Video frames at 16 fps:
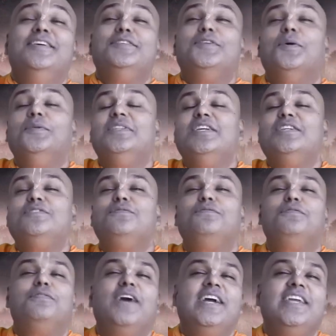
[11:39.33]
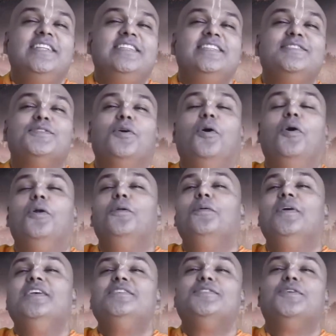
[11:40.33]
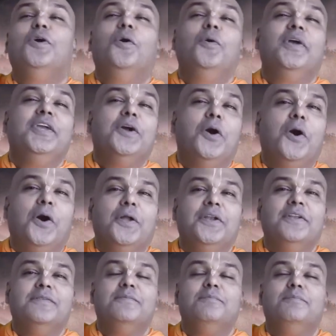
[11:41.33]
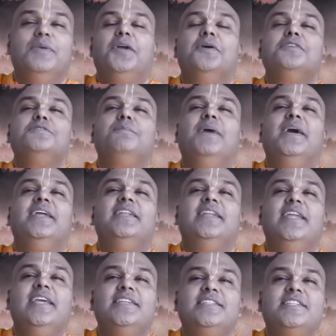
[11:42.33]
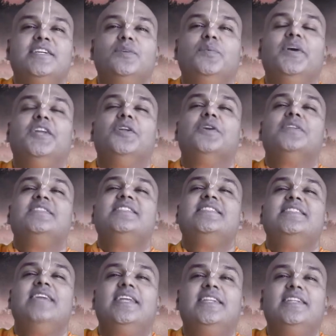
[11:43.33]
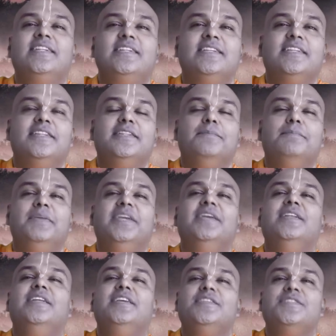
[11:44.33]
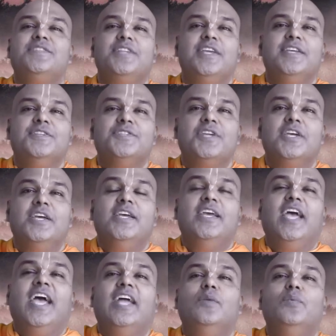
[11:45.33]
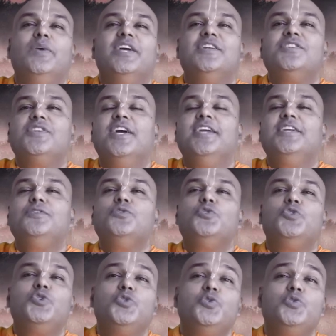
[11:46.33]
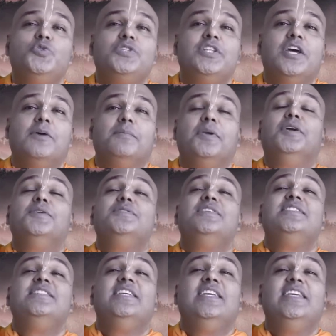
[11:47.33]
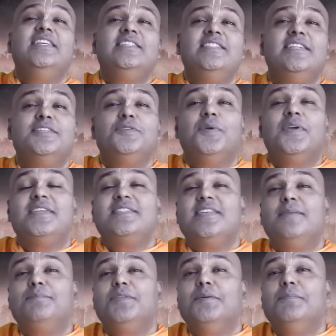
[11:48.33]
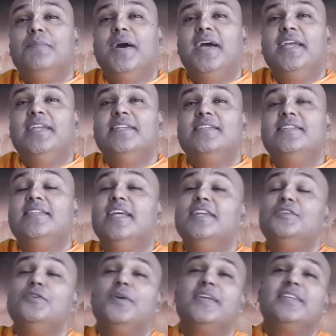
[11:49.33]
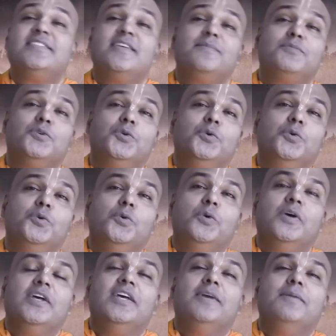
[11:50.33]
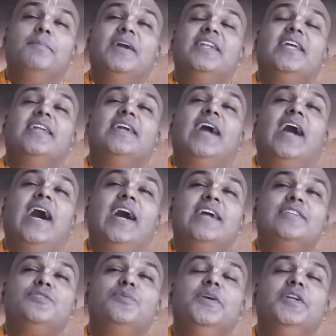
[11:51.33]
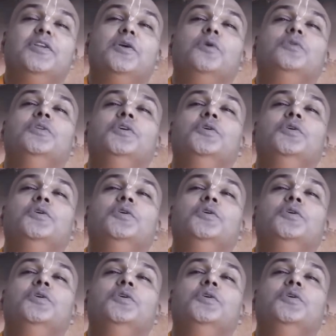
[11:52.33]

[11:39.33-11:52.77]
So this fight is always going on because by nature, we're not settled in the beginning stage. And we are trying to choose now because it's easier to accept the mind than to accept guru. But at heart, we know